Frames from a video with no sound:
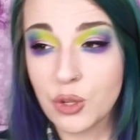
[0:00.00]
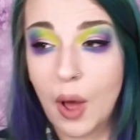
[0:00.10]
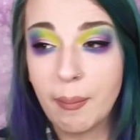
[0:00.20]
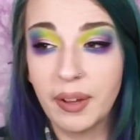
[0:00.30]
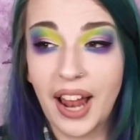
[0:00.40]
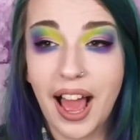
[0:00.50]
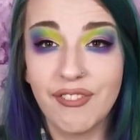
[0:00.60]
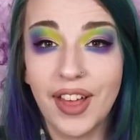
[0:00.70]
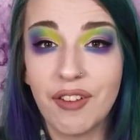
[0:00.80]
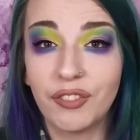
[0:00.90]
So I'm gonna
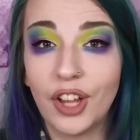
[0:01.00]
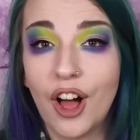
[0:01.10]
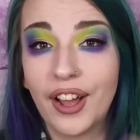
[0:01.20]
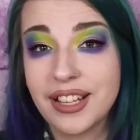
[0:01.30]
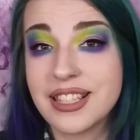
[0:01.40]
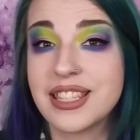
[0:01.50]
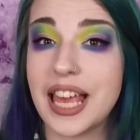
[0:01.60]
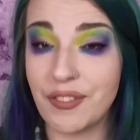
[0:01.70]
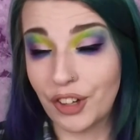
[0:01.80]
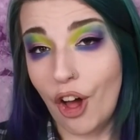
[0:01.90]
have that vlog and
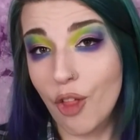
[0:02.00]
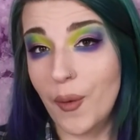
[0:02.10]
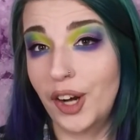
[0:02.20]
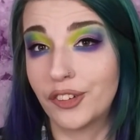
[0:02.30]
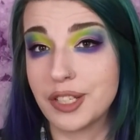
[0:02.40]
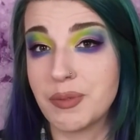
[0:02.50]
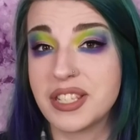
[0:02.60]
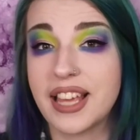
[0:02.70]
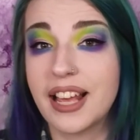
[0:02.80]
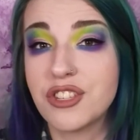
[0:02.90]
save it all the way till
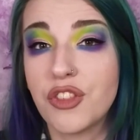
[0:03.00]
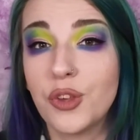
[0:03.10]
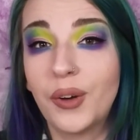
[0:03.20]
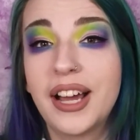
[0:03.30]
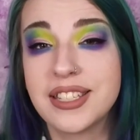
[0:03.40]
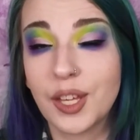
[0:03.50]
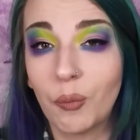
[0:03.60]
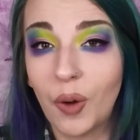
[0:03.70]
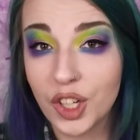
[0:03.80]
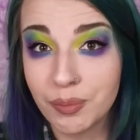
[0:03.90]
Christmas Day so that you guys
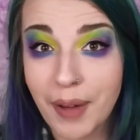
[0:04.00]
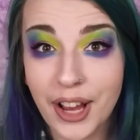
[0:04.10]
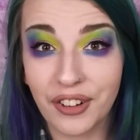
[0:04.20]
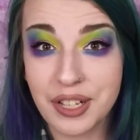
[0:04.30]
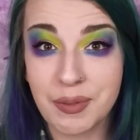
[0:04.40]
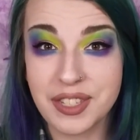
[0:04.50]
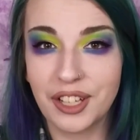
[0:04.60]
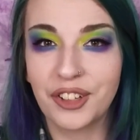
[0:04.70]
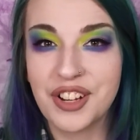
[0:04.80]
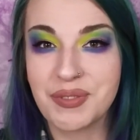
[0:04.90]
can watch my Christmas
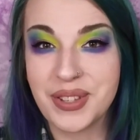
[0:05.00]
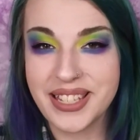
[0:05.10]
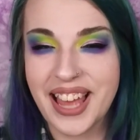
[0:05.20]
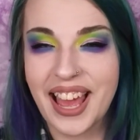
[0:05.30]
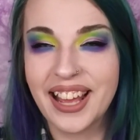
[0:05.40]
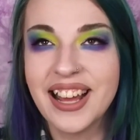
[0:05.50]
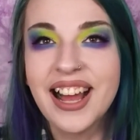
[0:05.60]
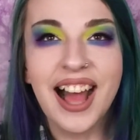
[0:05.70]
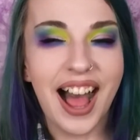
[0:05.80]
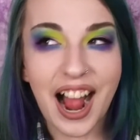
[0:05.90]
on Christmas Day.
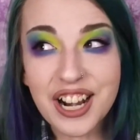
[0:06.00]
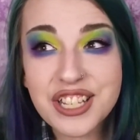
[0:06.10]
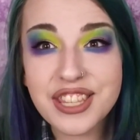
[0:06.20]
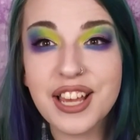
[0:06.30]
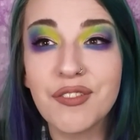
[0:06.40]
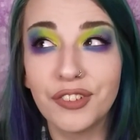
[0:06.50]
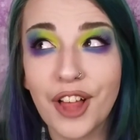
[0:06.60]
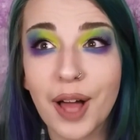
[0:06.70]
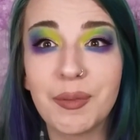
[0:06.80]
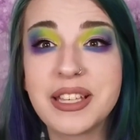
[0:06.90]
I just think
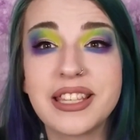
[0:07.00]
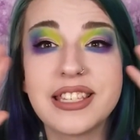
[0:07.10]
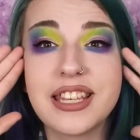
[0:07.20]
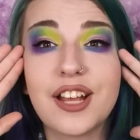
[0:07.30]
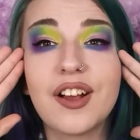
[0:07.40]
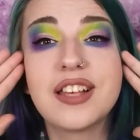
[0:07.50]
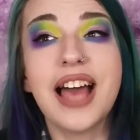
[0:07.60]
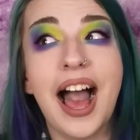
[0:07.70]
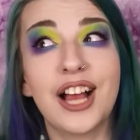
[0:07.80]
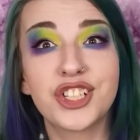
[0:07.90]
Vlogmas this year is
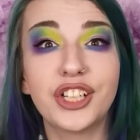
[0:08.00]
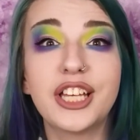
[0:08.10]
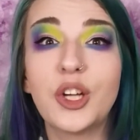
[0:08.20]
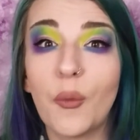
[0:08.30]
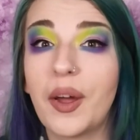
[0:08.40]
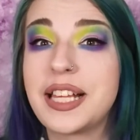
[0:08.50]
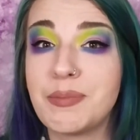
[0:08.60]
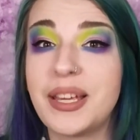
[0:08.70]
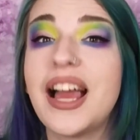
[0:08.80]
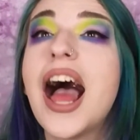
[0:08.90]
actually going
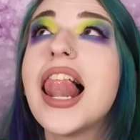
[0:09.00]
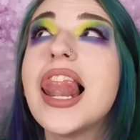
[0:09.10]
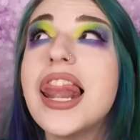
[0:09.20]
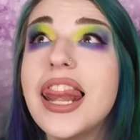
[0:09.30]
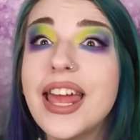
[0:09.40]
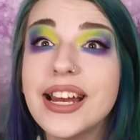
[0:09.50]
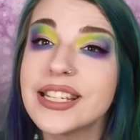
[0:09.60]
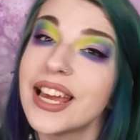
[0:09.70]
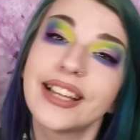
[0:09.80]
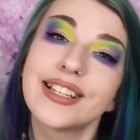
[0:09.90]
to be
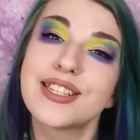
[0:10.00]
lit.